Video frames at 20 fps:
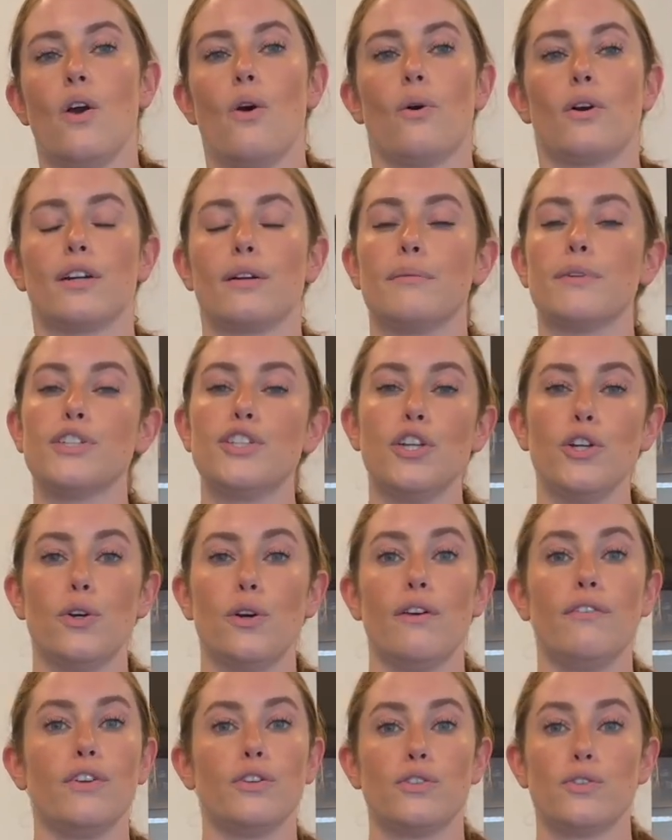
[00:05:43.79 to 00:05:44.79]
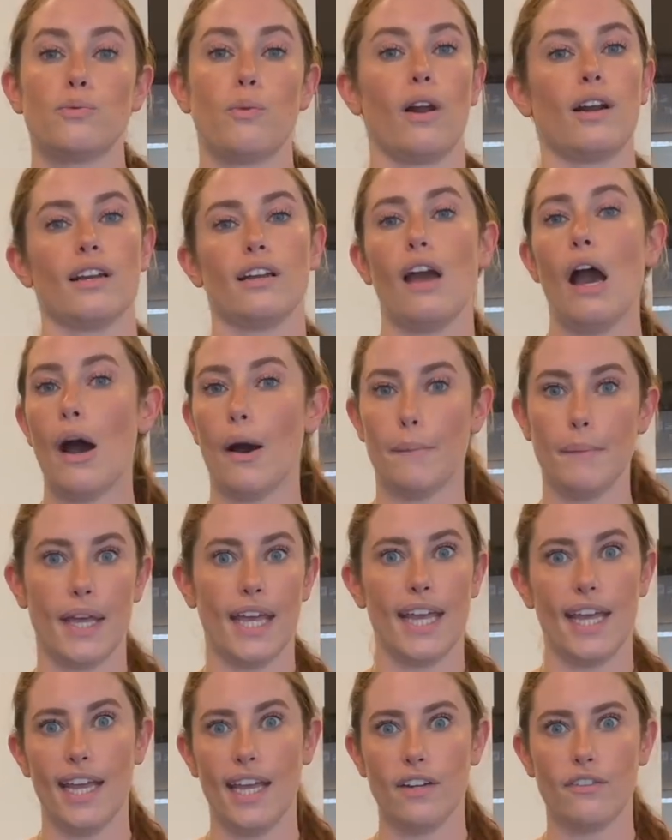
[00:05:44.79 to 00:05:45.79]
Or number two, if you just want to come
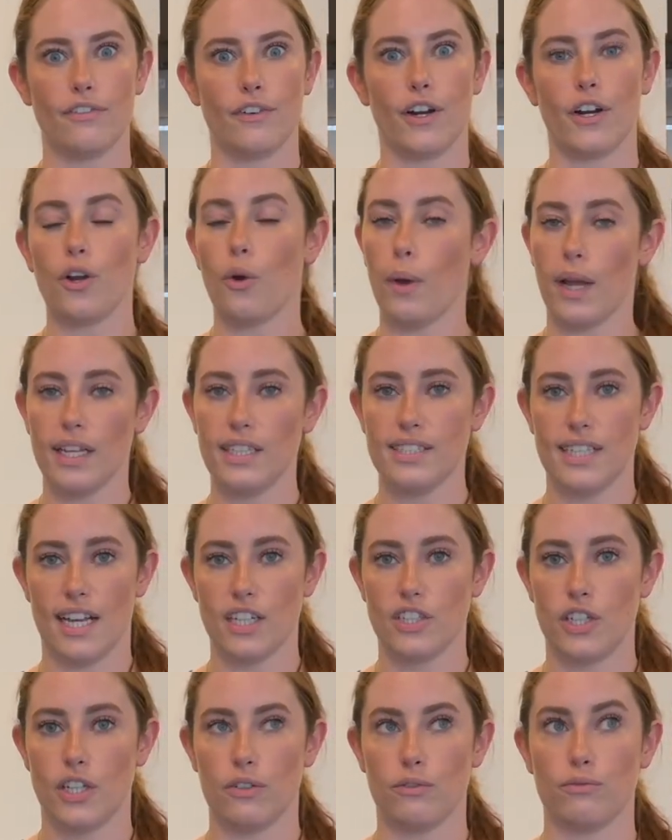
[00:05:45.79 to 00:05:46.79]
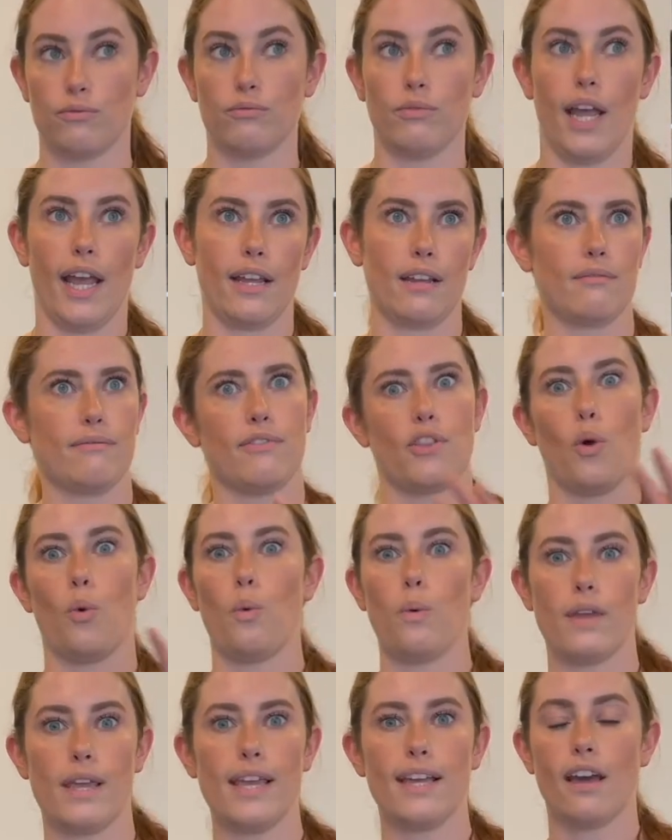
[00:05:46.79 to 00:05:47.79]
in for a quick session like the
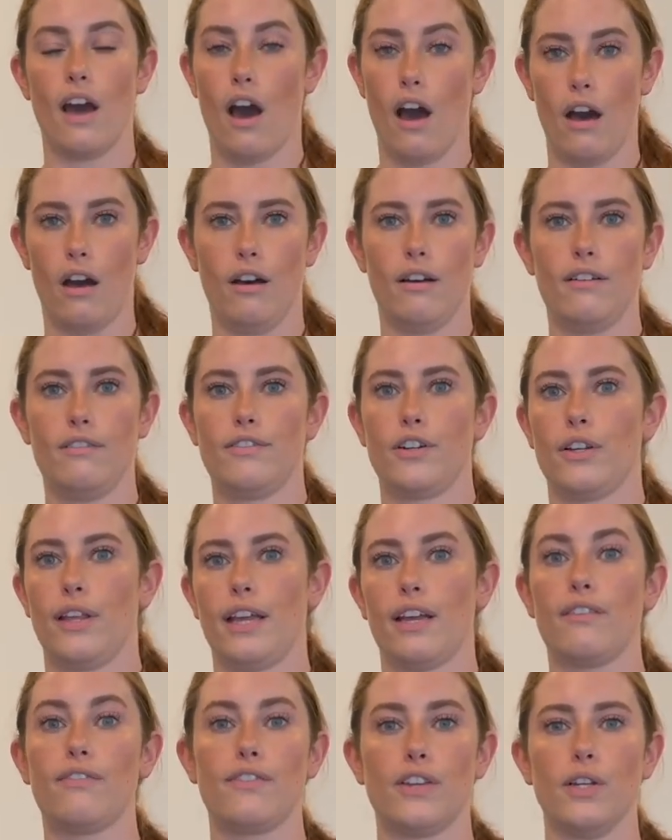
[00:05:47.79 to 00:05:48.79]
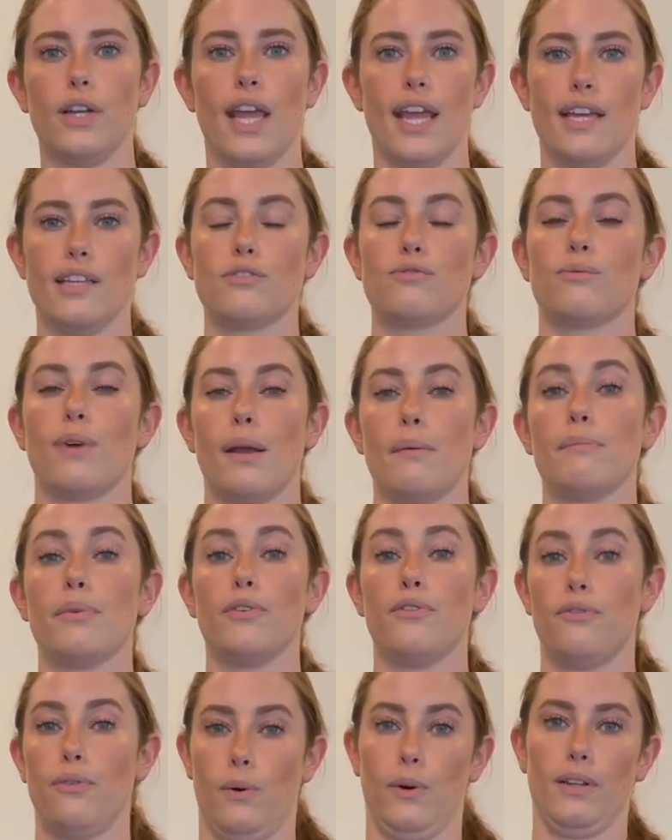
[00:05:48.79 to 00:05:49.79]
week of or like a few days right
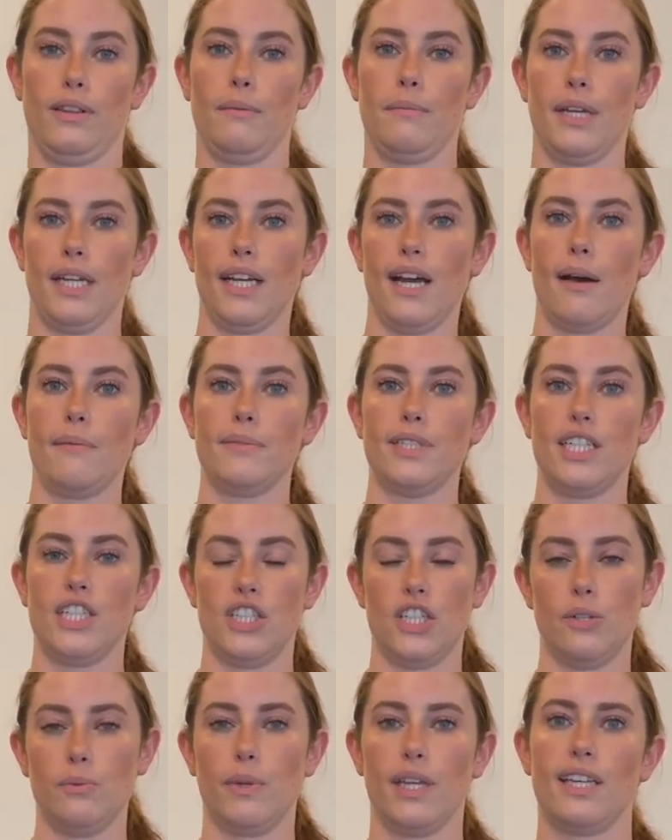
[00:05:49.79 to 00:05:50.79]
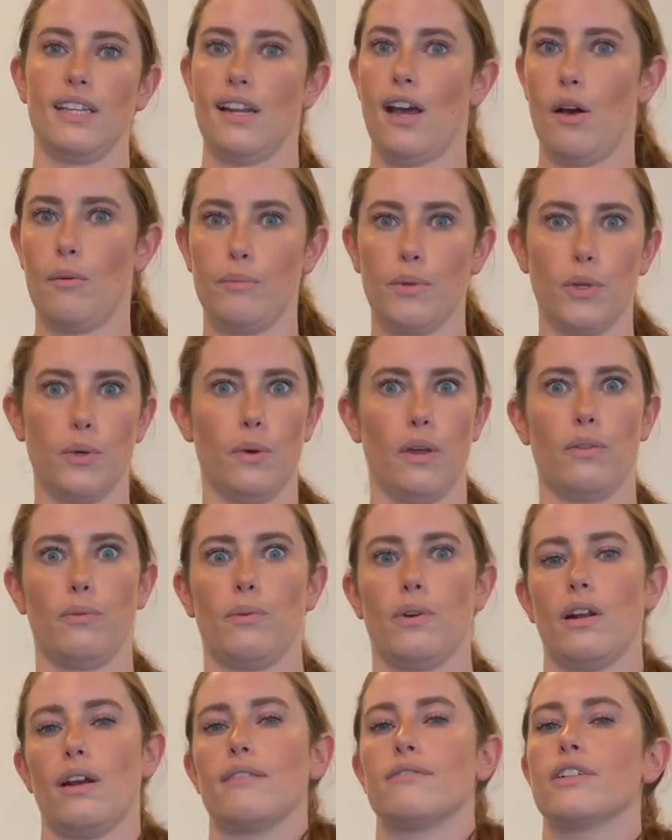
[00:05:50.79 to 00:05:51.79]
before the big competition, we can help you with
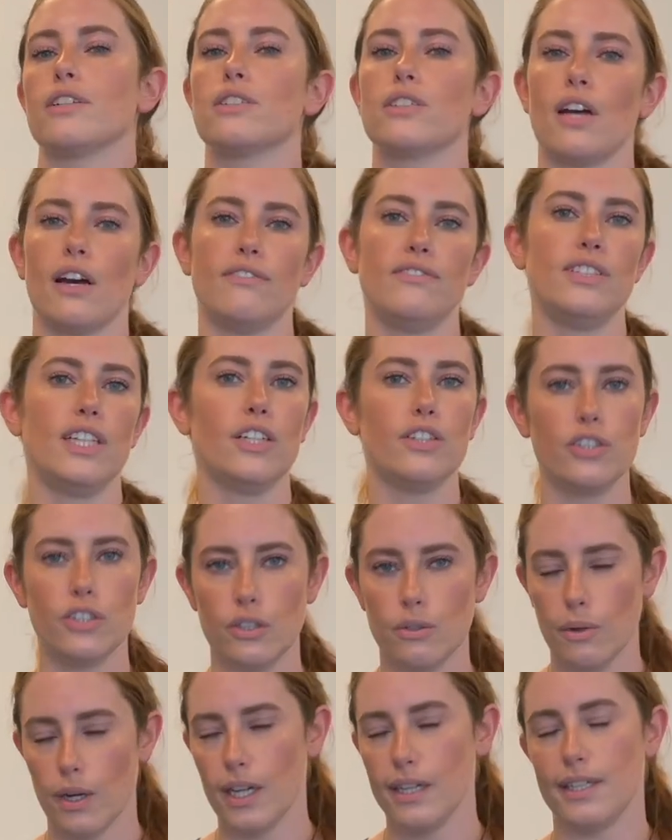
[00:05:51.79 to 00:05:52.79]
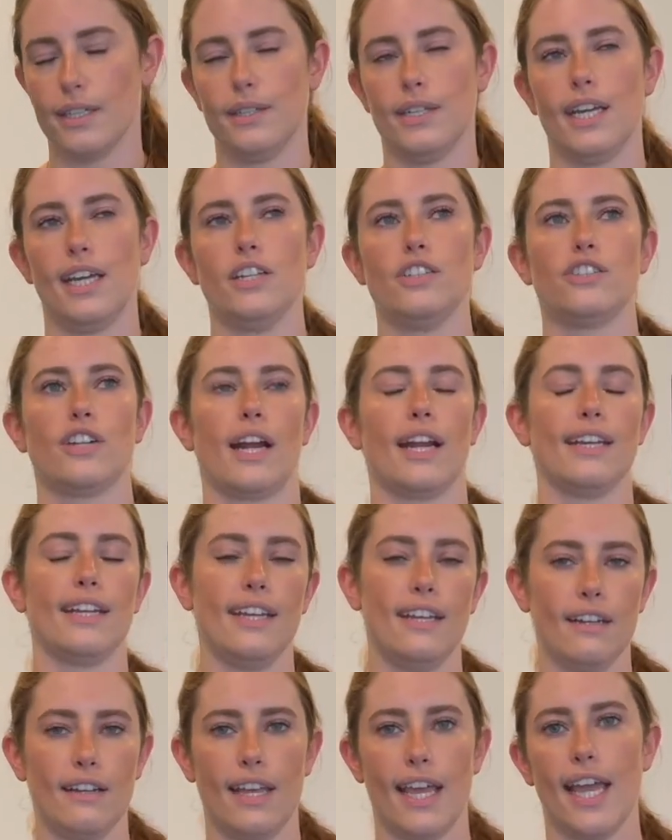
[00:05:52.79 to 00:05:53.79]
whatever soft tissue work you need, dry
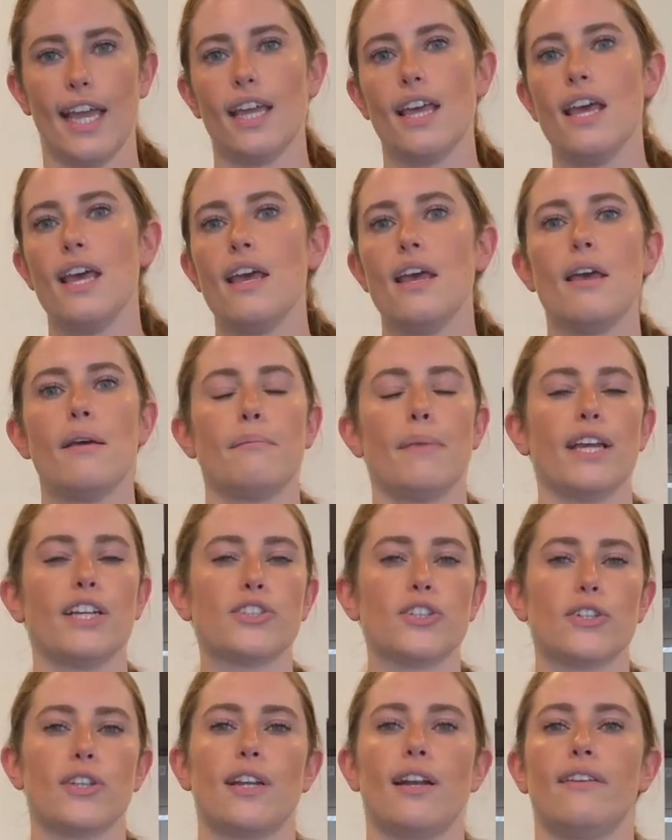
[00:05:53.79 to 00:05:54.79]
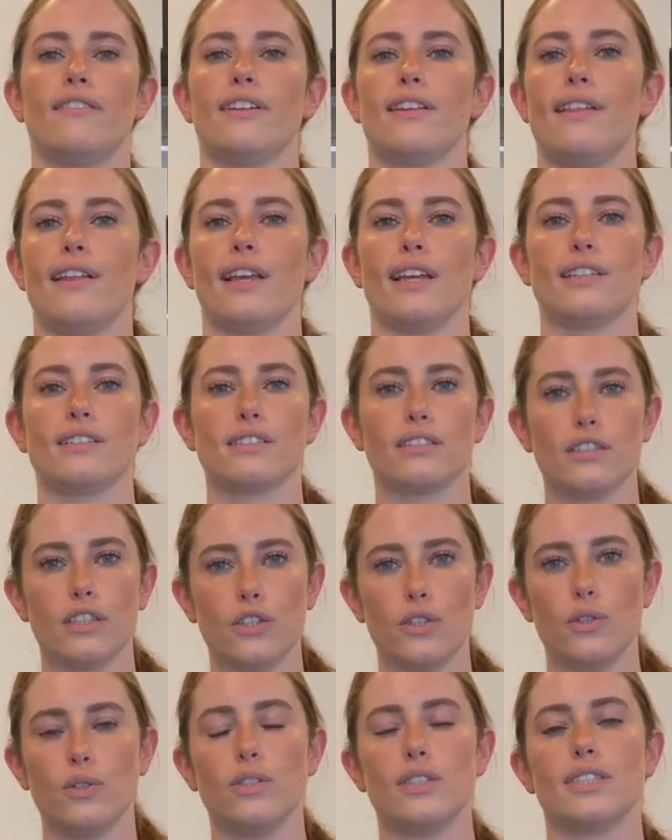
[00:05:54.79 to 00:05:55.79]
needling, make sure that everything is
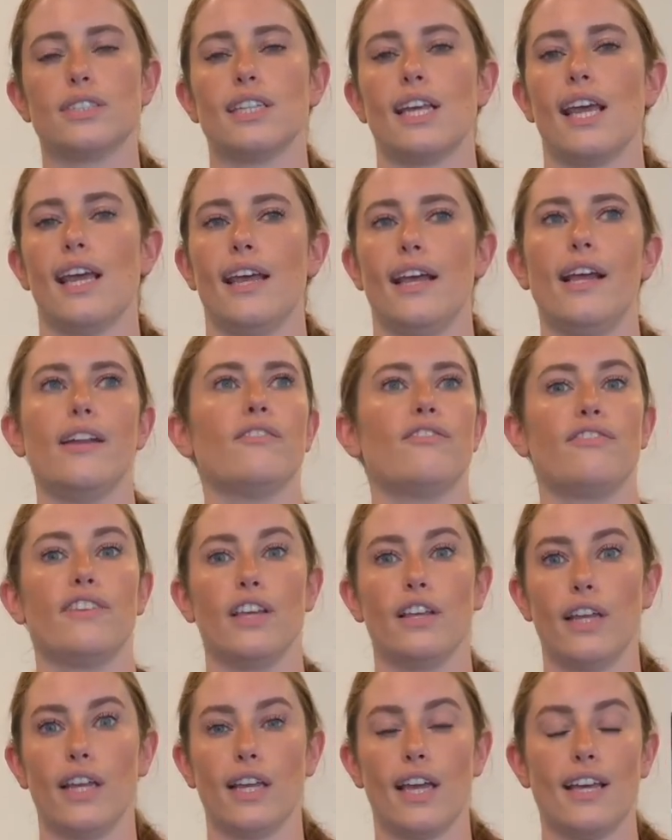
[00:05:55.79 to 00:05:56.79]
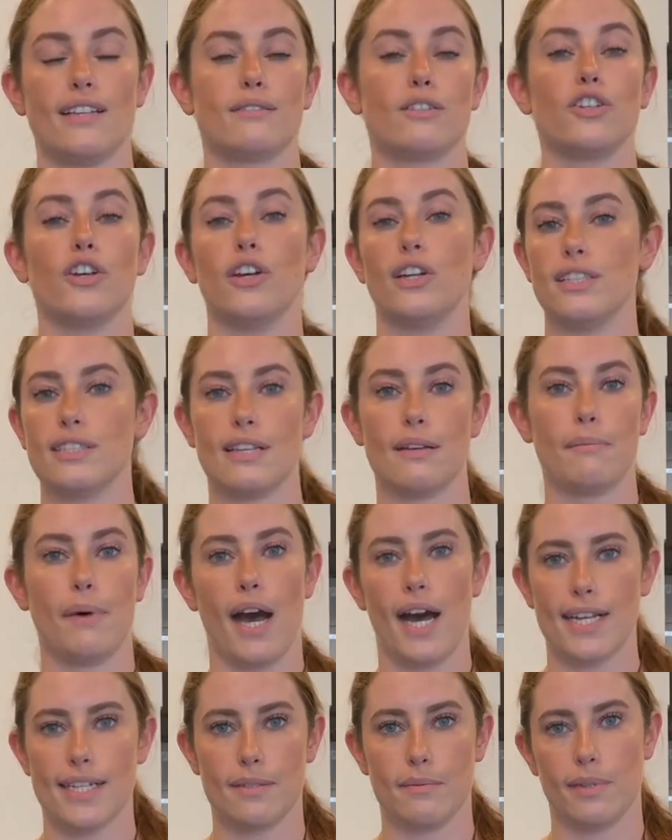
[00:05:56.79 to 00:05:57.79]
loose and feeling as good as it
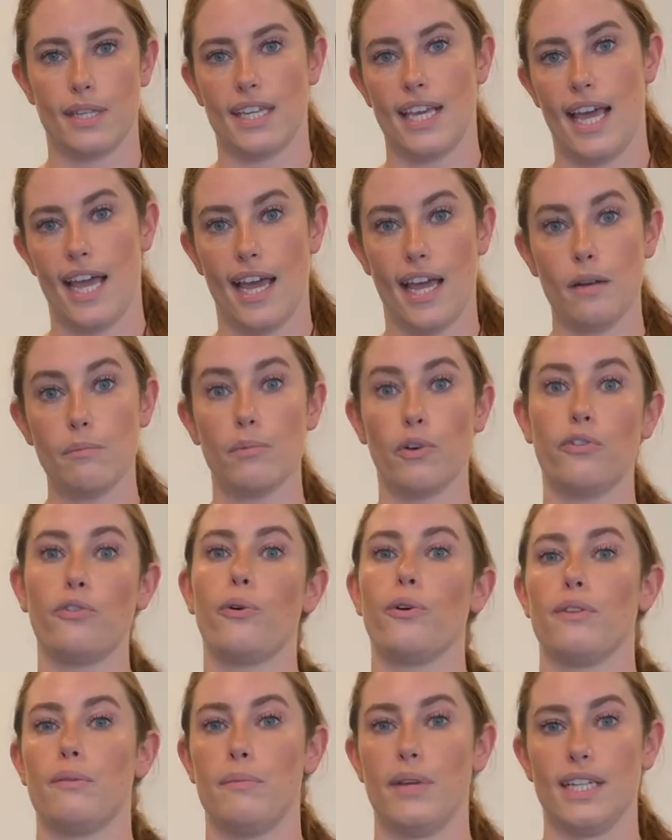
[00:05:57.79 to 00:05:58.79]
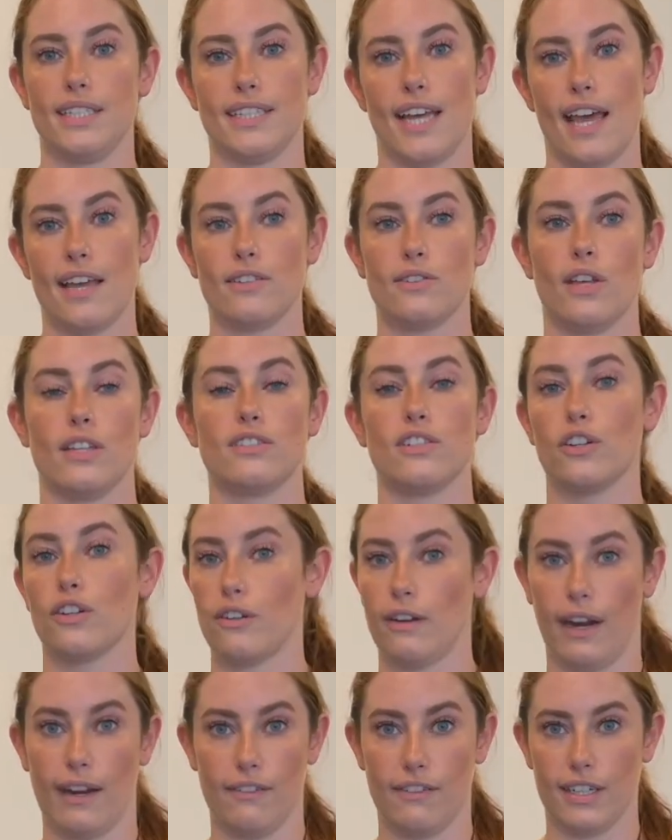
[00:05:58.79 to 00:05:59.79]
possibly can before the big day. So that's a
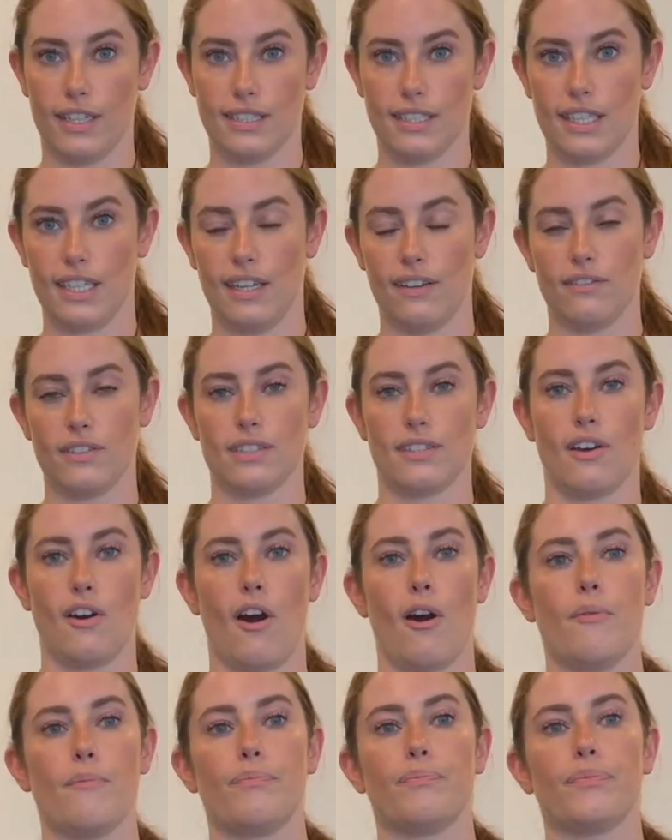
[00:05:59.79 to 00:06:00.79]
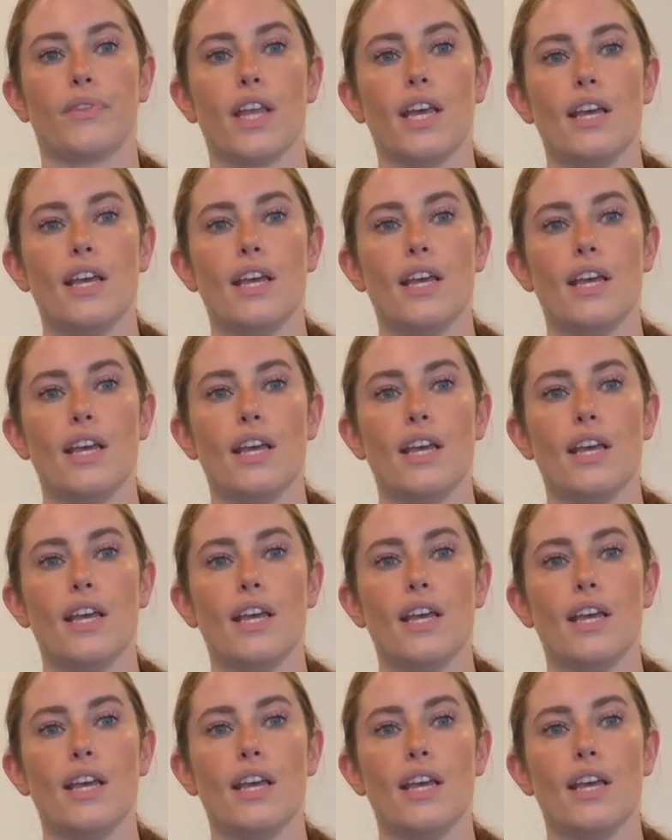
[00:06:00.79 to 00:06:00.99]
great reason to give us a call.